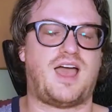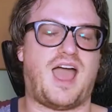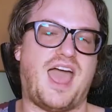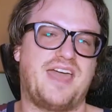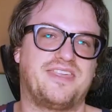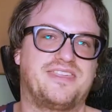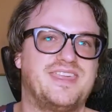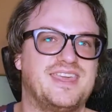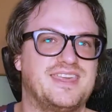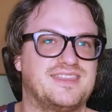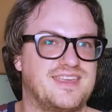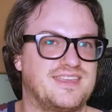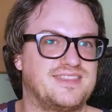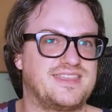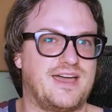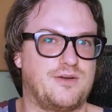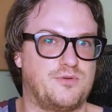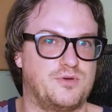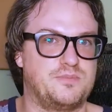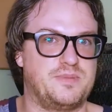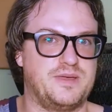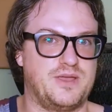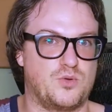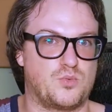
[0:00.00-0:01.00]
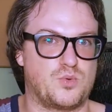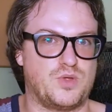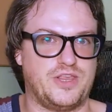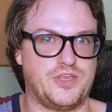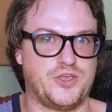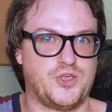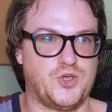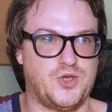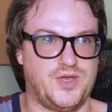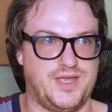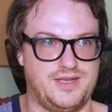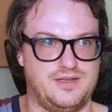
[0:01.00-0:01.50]
I think that would be a really
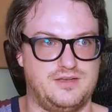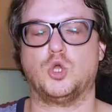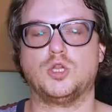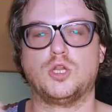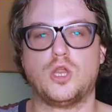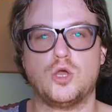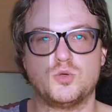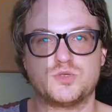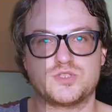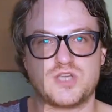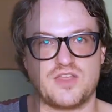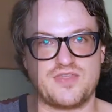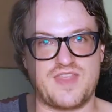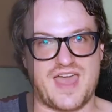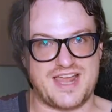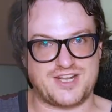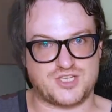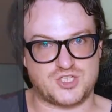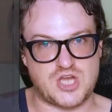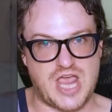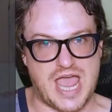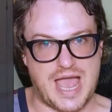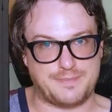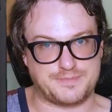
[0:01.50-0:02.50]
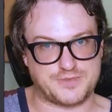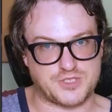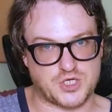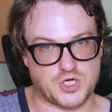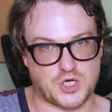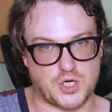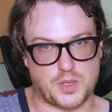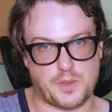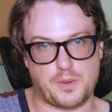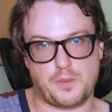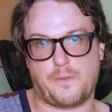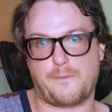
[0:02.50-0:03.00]
good close on that
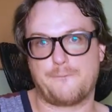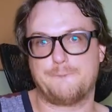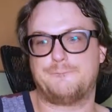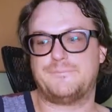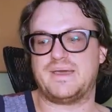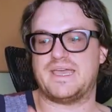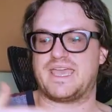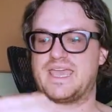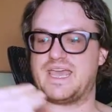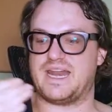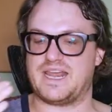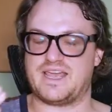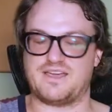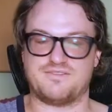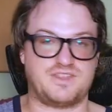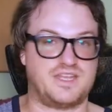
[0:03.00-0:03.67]
chapter, beginning of the